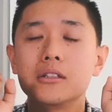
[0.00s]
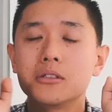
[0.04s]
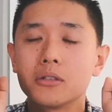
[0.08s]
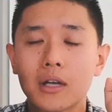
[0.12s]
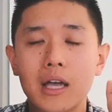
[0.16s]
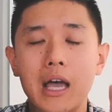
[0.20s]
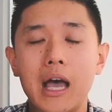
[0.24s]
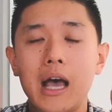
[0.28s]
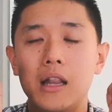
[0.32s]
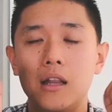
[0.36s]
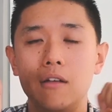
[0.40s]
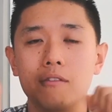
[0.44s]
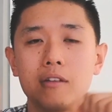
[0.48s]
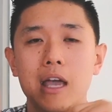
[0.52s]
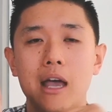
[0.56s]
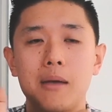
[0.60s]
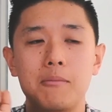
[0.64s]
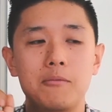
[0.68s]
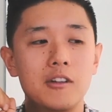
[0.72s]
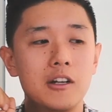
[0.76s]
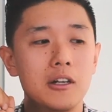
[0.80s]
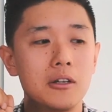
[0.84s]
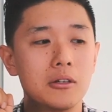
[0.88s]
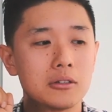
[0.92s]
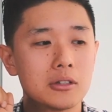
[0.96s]
it's okay, I love cat
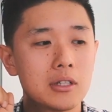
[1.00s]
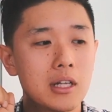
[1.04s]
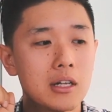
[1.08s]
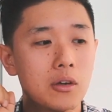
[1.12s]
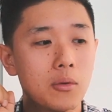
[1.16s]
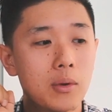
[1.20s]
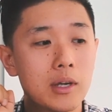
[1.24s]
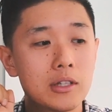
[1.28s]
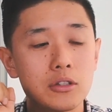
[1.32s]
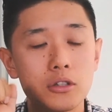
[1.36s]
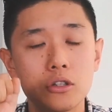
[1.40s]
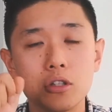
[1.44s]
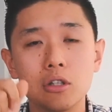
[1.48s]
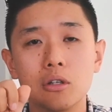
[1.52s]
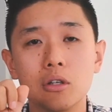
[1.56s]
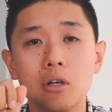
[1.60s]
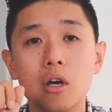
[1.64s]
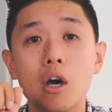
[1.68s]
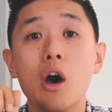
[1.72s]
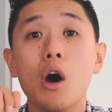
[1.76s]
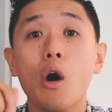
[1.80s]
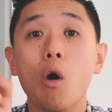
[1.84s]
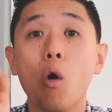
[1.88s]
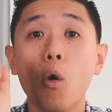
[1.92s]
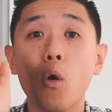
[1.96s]
videos anyways too.
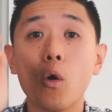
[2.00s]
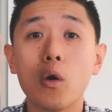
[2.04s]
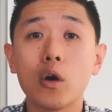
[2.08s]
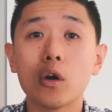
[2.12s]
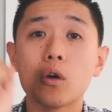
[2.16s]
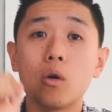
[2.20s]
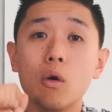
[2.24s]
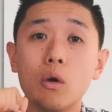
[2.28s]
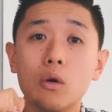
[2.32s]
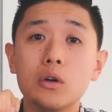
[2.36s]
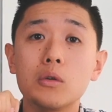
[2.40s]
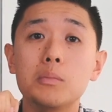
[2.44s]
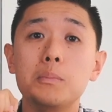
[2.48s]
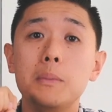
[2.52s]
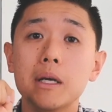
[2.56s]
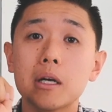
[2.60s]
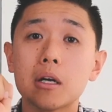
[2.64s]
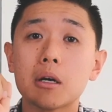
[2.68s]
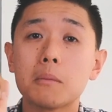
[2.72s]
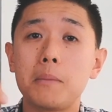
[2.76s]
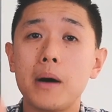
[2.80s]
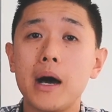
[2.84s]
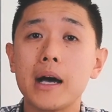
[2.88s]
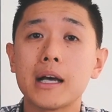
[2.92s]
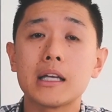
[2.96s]
Or go to
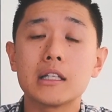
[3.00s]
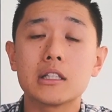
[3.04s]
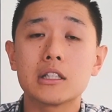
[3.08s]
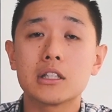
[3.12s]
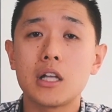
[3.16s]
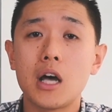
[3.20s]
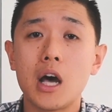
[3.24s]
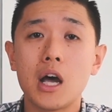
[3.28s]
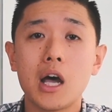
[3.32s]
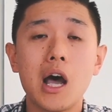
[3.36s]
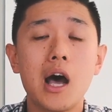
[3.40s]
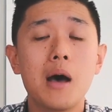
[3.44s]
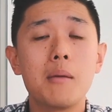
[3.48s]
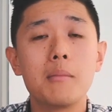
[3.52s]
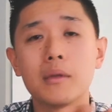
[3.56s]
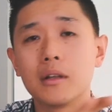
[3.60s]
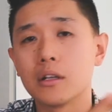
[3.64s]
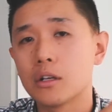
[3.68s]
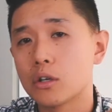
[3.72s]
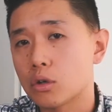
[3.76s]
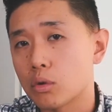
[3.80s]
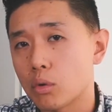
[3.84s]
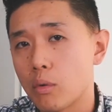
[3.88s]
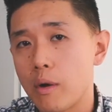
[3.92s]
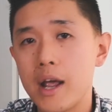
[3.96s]
biggerpockets.com.
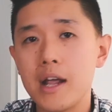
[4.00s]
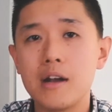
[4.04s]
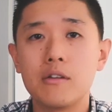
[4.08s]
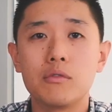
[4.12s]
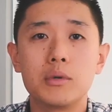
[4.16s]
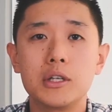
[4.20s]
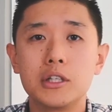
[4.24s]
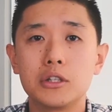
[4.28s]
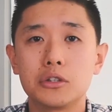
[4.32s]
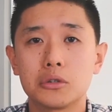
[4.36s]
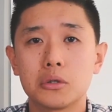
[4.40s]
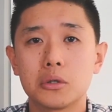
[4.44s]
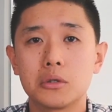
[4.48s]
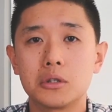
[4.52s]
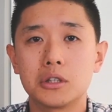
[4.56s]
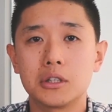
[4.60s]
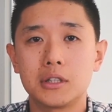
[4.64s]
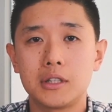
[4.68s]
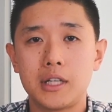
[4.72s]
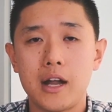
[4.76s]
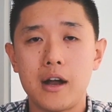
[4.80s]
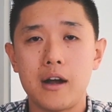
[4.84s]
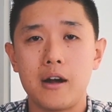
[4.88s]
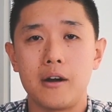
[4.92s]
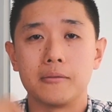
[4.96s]
Great resource
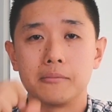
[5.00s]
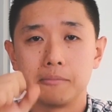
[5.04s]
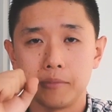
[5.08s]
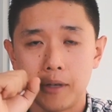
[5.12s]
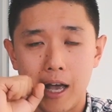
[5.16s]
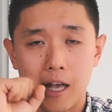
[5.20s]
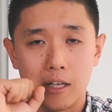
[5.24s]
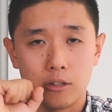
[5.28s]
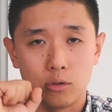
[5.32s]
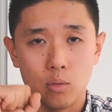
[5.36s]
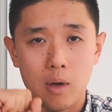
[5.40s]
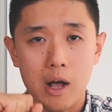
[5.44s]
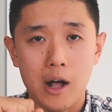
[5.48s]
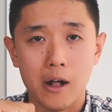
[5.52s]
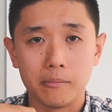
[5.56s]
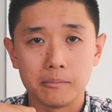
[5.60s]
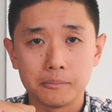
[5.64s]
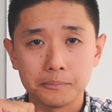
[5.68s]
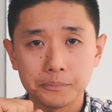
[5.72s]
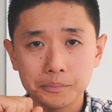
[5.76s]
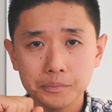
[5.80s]
there as well.